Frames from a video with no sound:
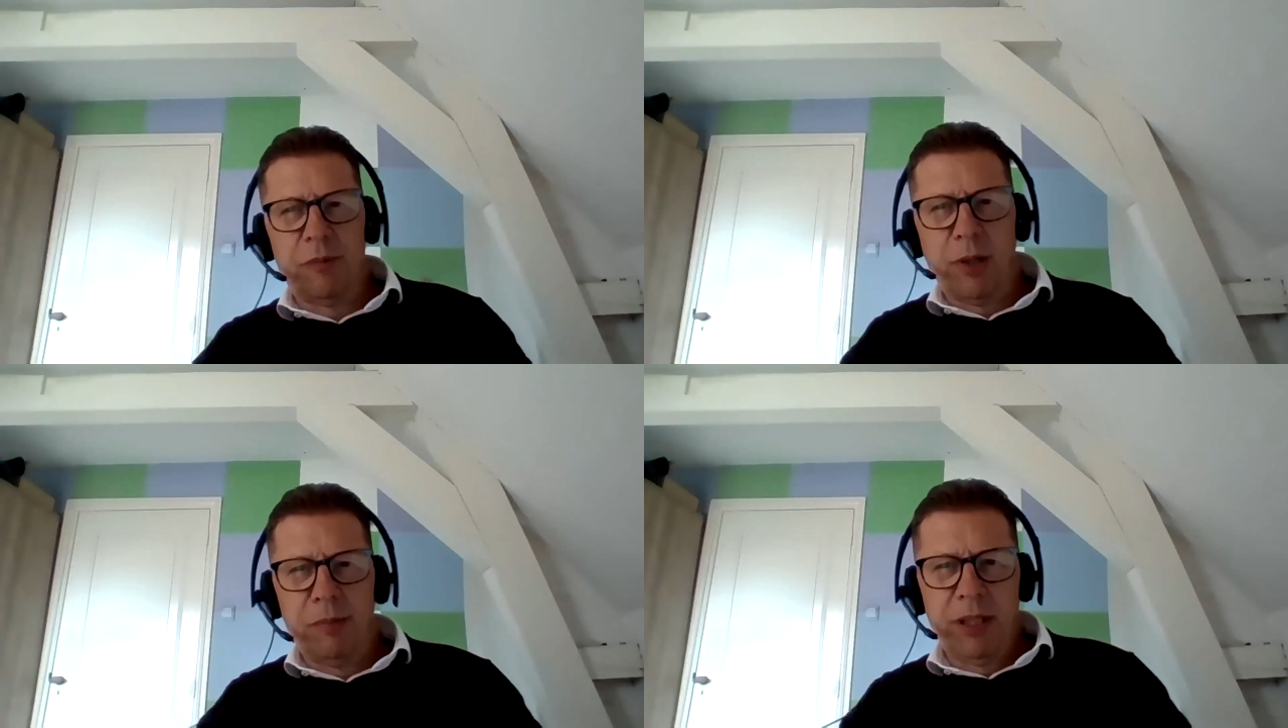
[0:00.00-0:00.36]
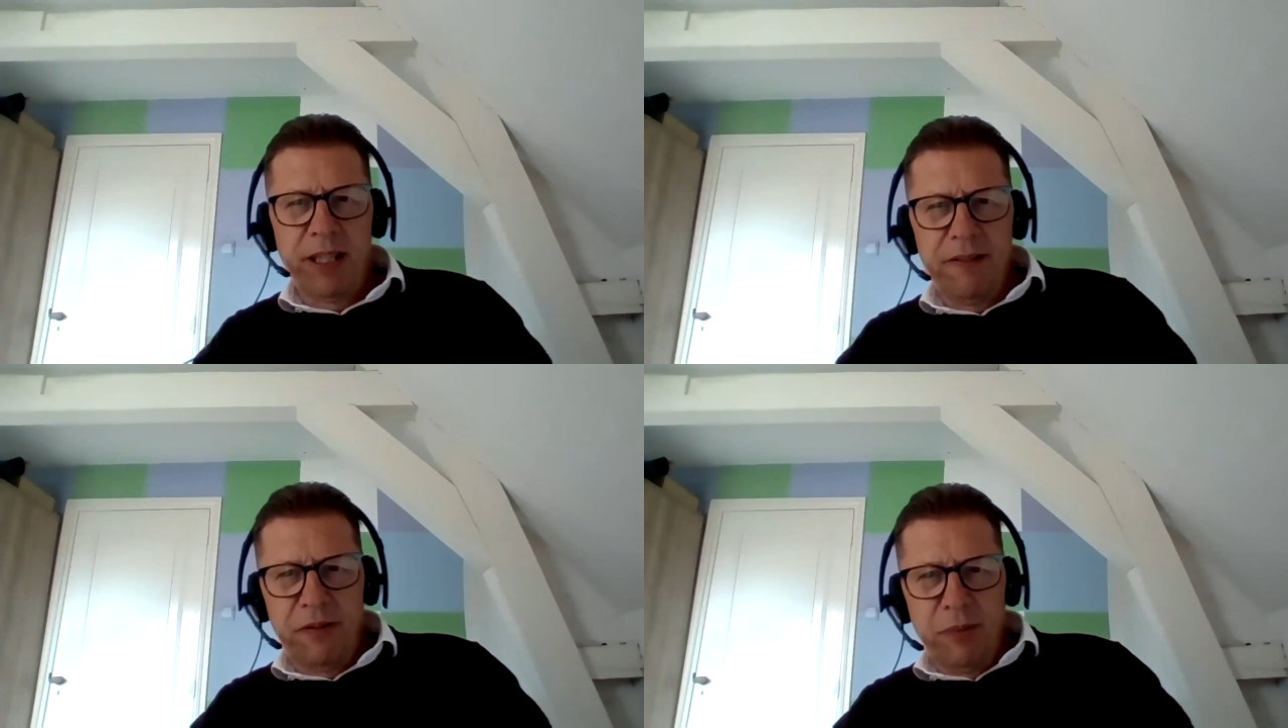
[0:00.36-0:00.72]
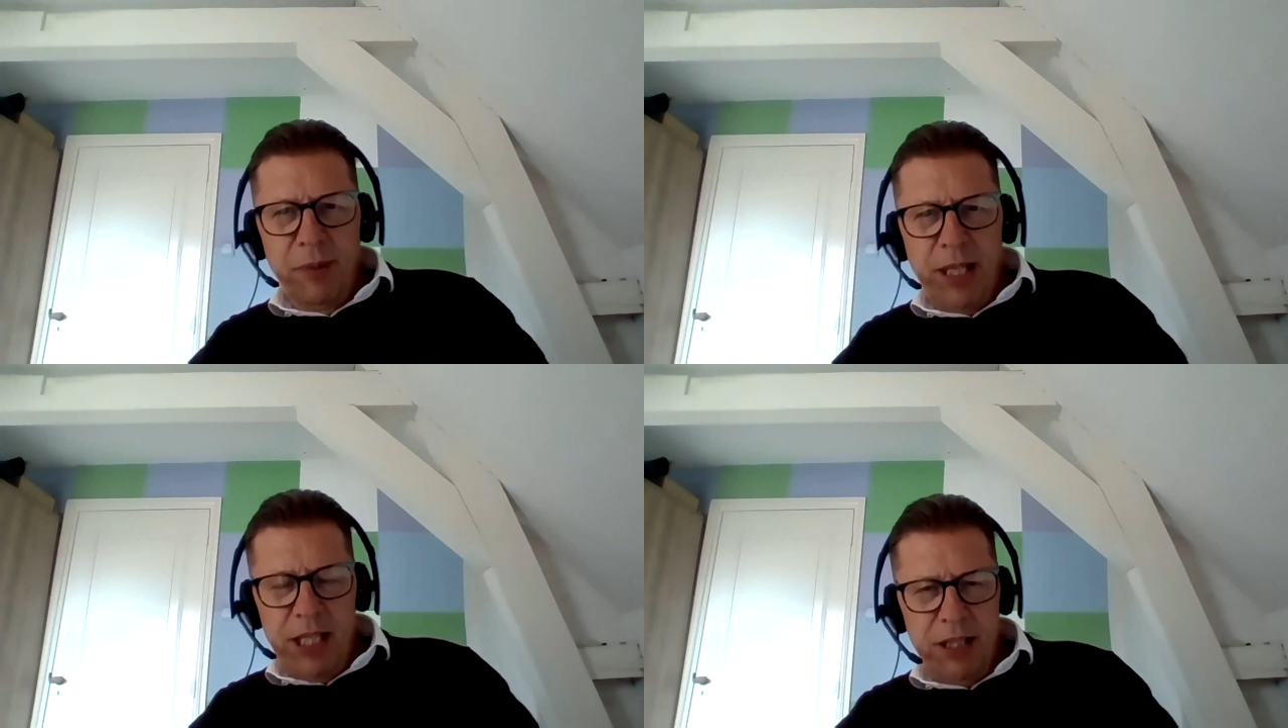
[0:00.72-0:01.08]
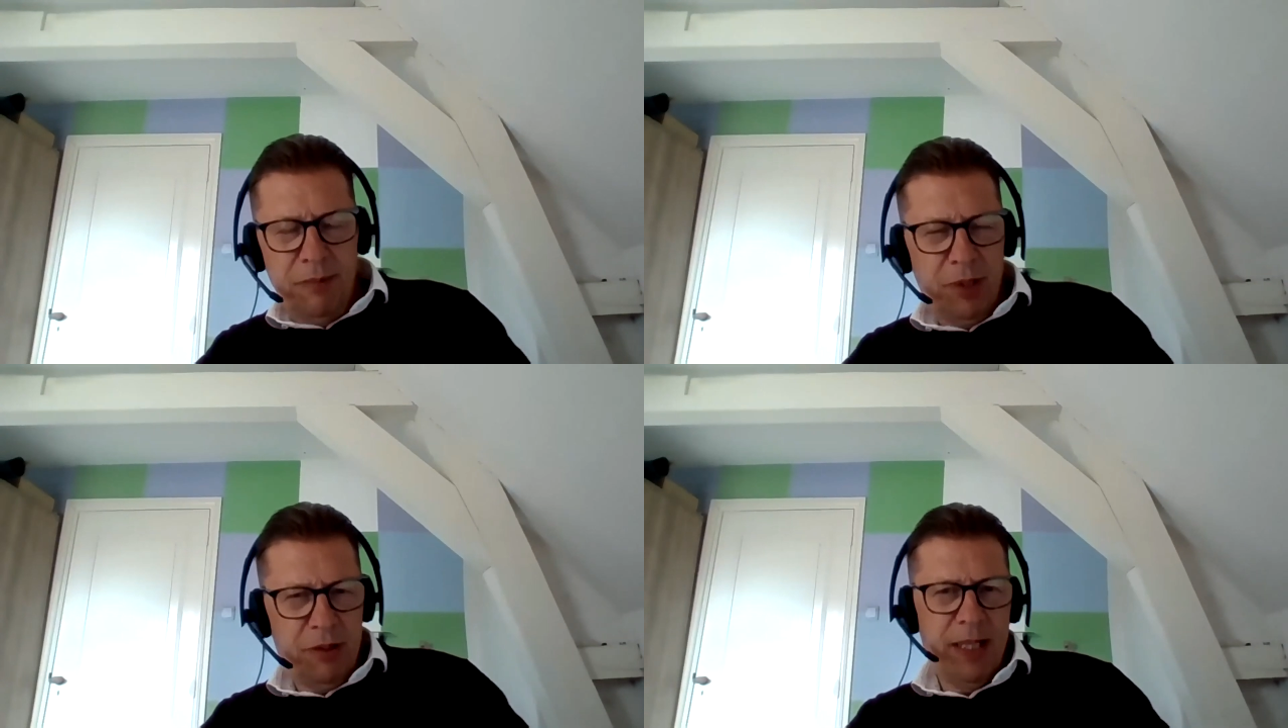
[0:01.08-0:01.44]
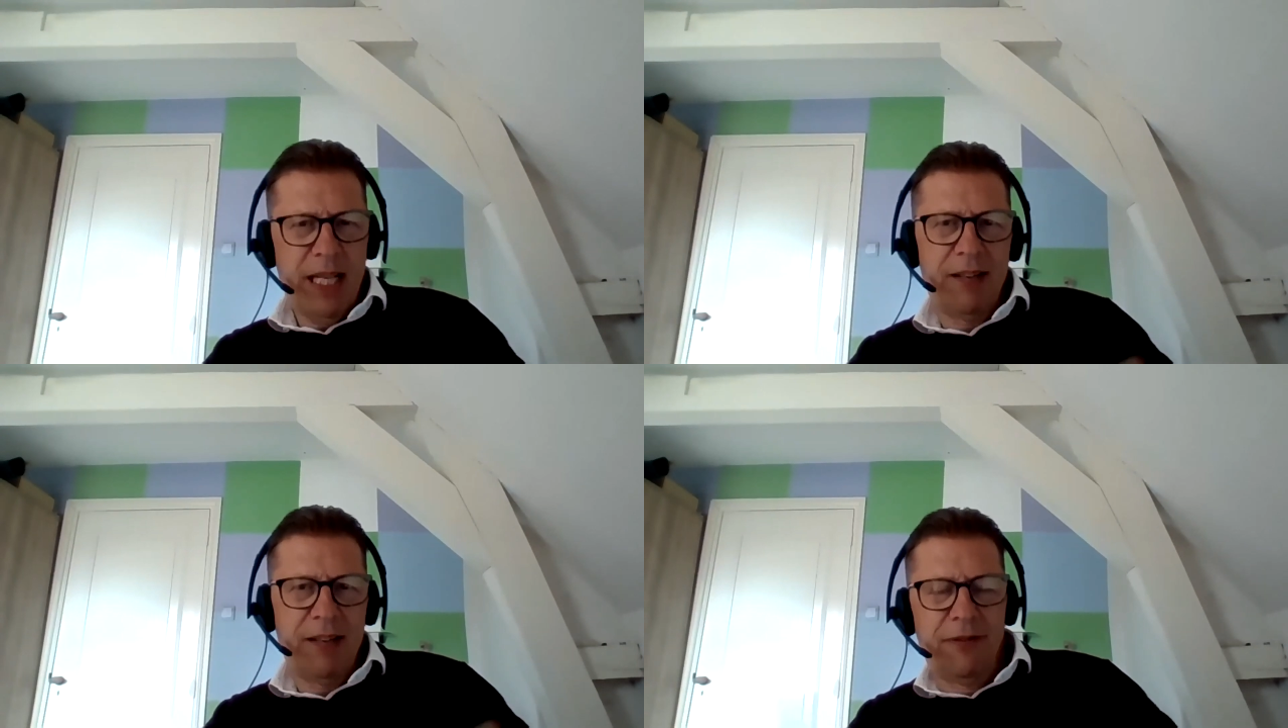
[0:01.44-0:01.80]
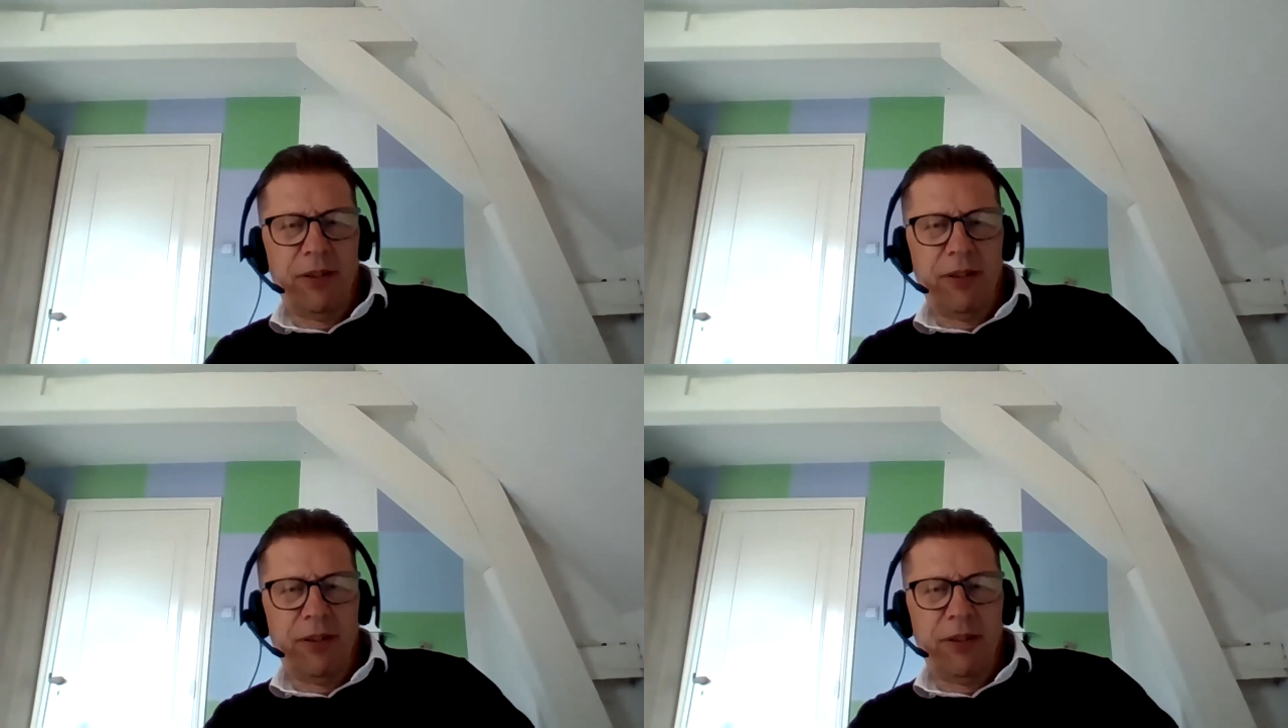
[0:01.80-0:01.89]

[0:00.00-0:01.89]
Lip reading: public information, but we have